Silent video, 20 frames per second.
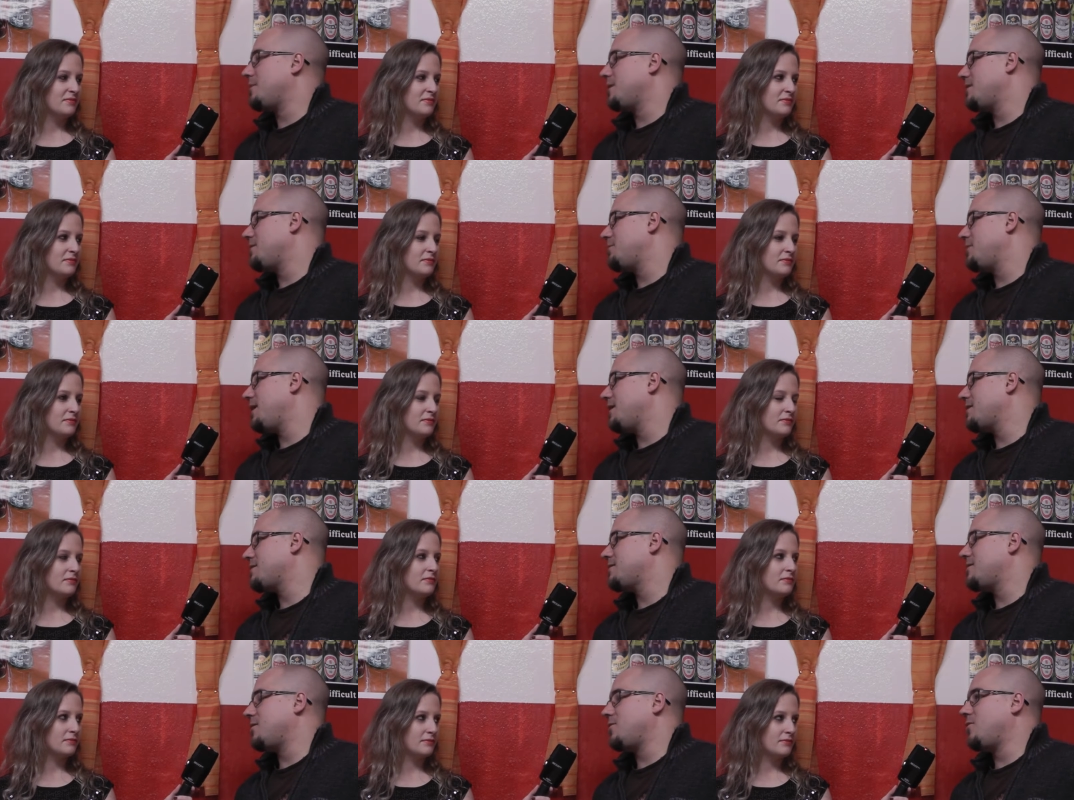Speaker 1: but it makes
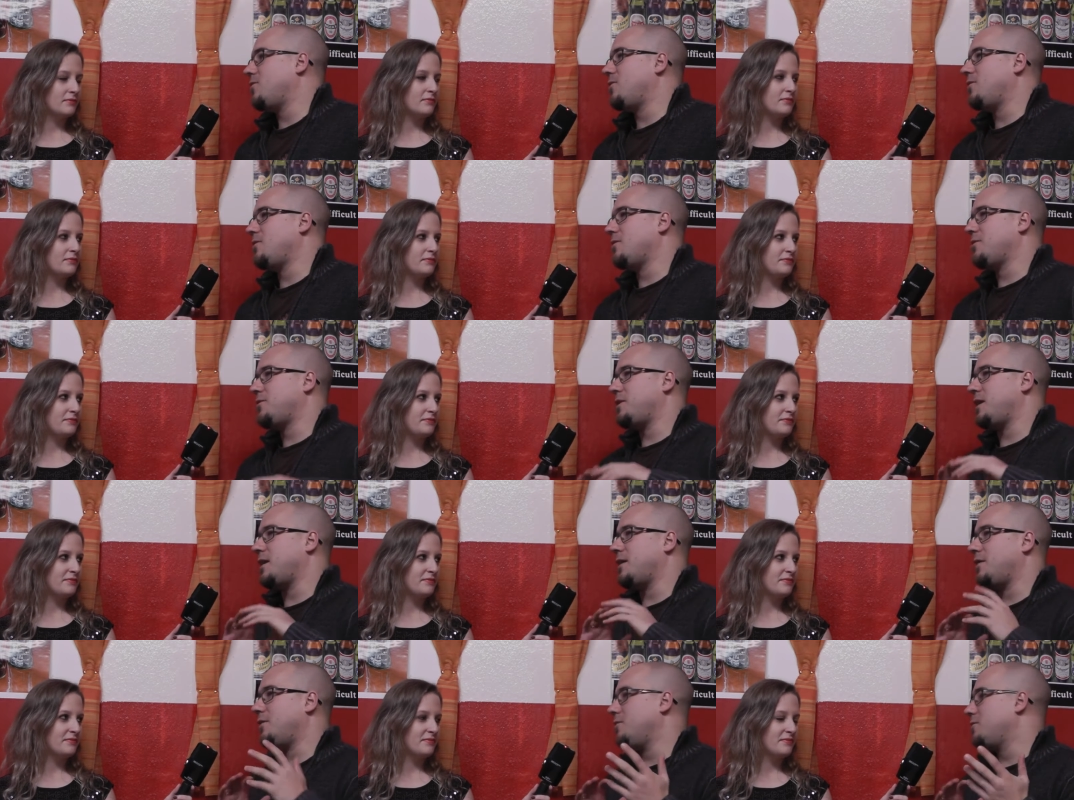the whole
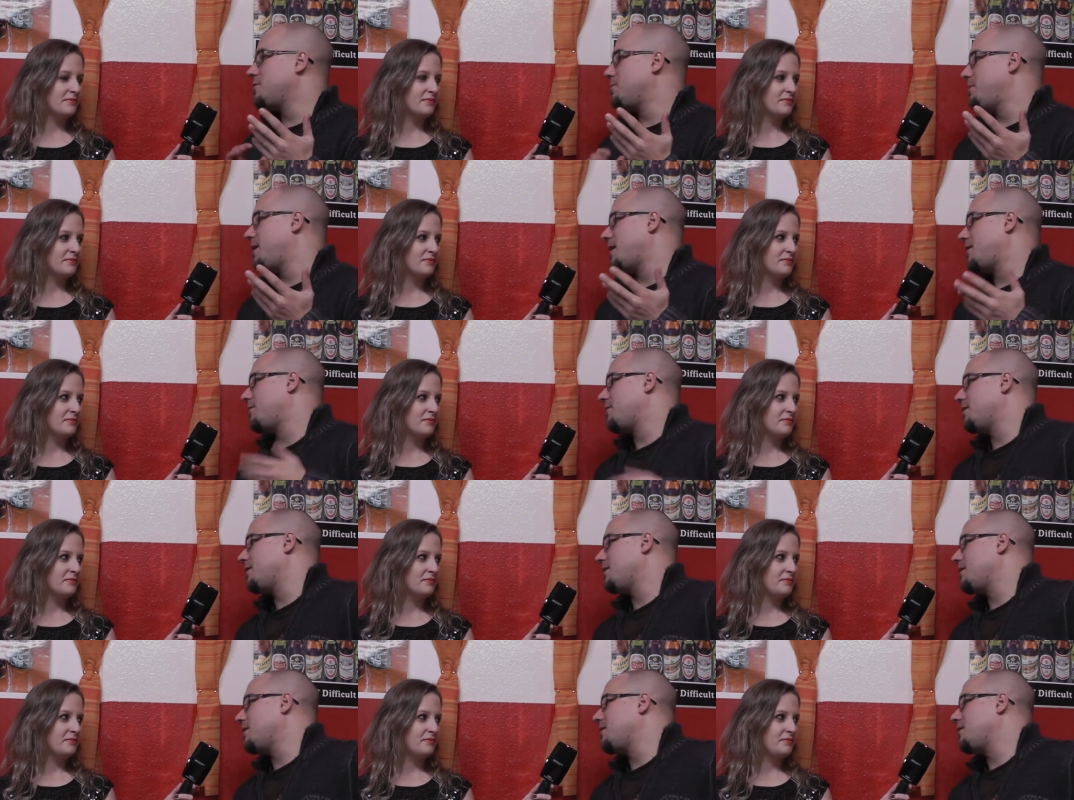thing look better,
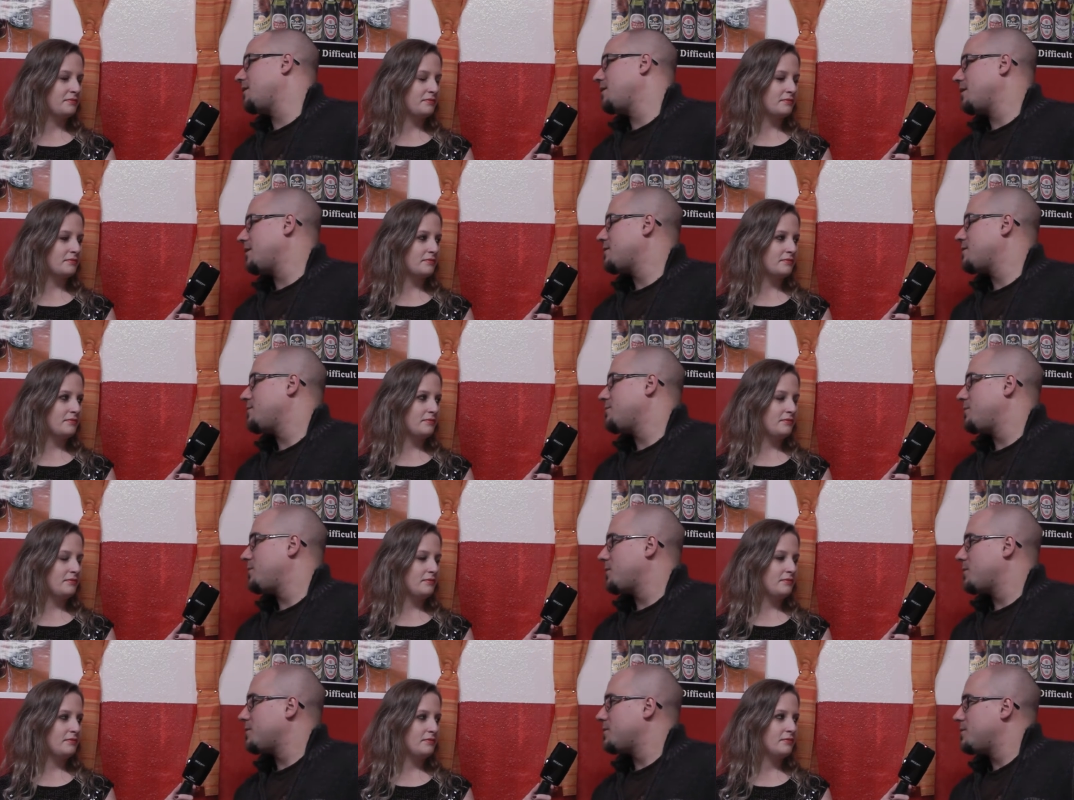and I think that's
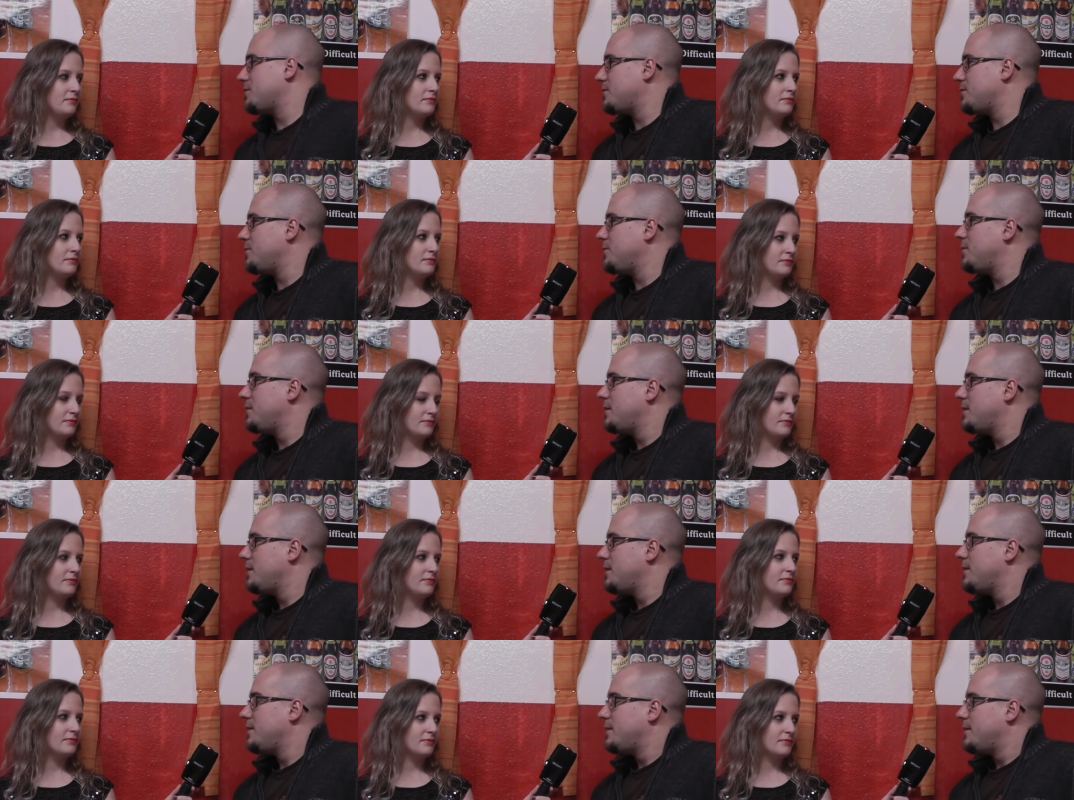important too.
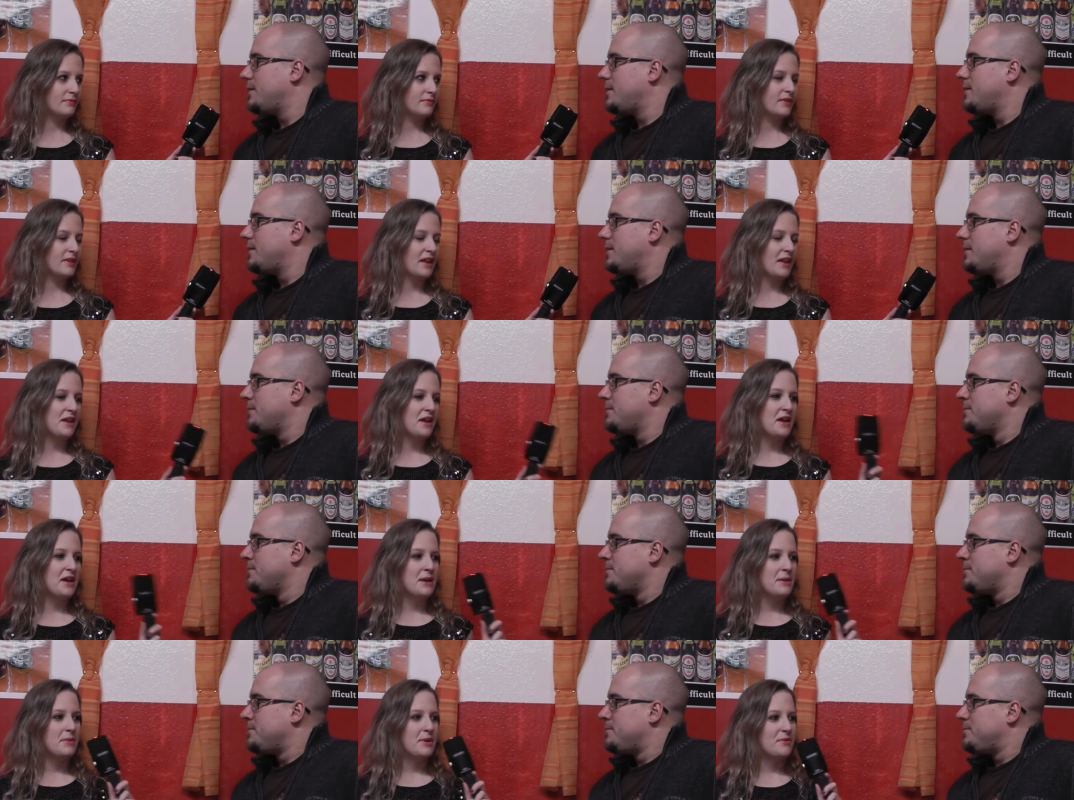
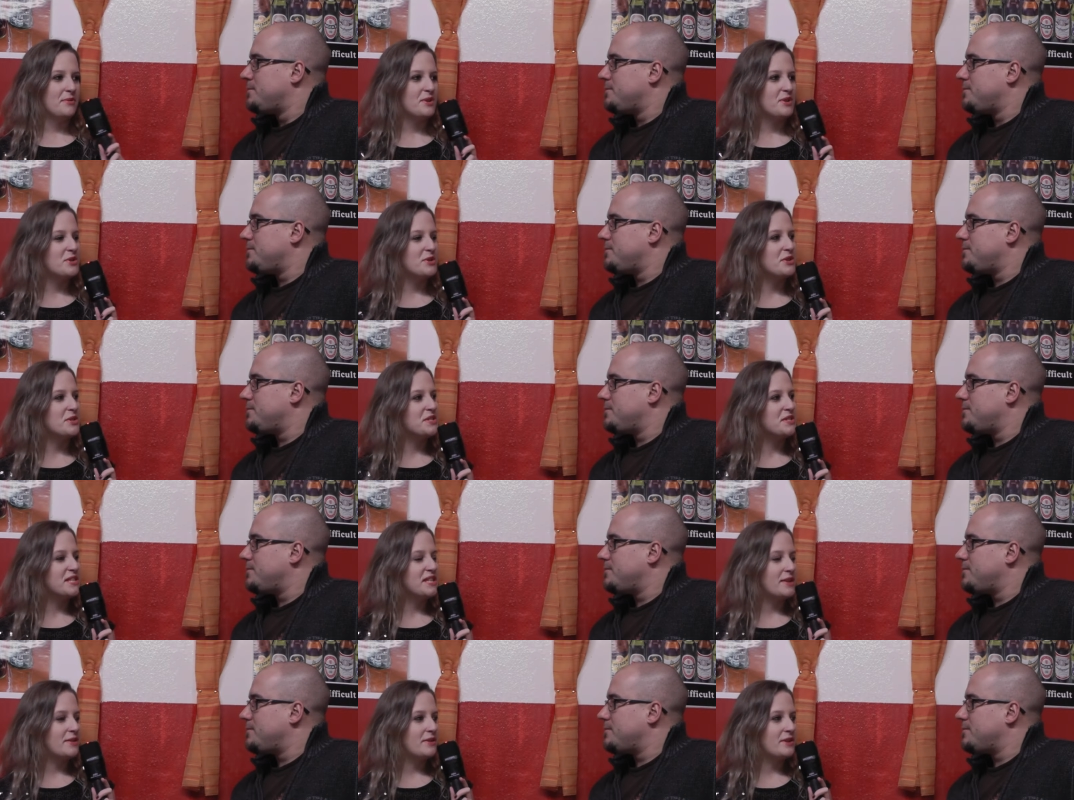
Speaker 2: But when you're not
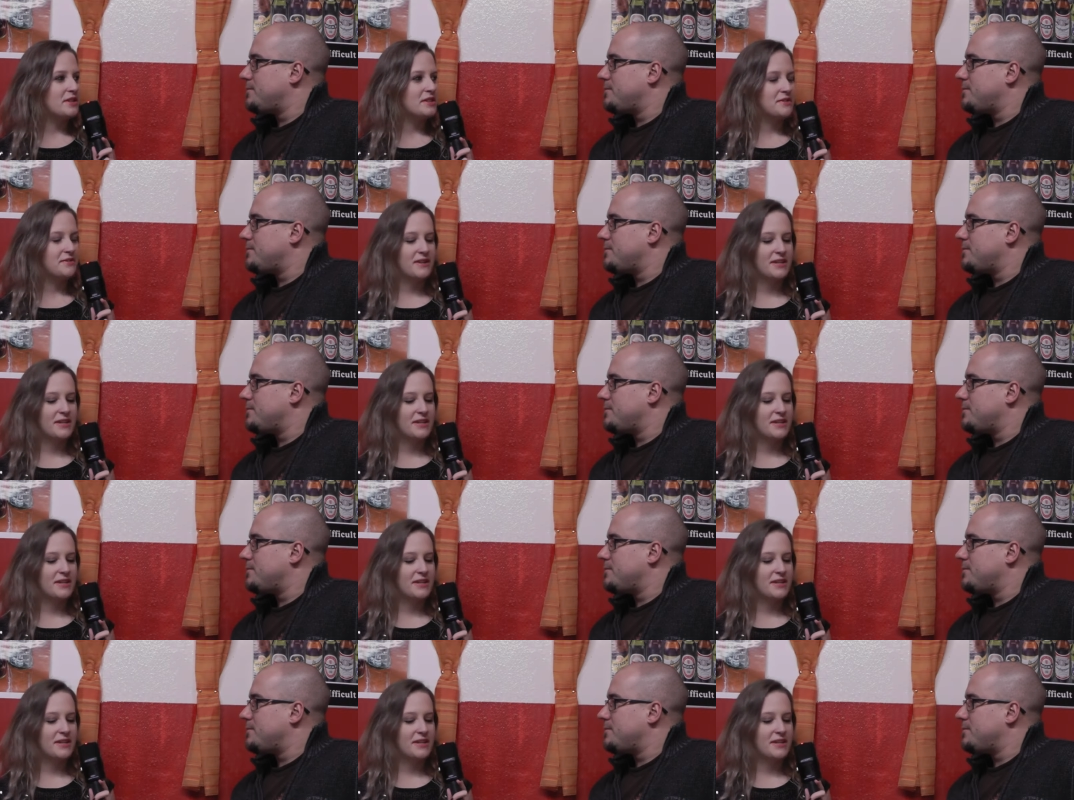serious,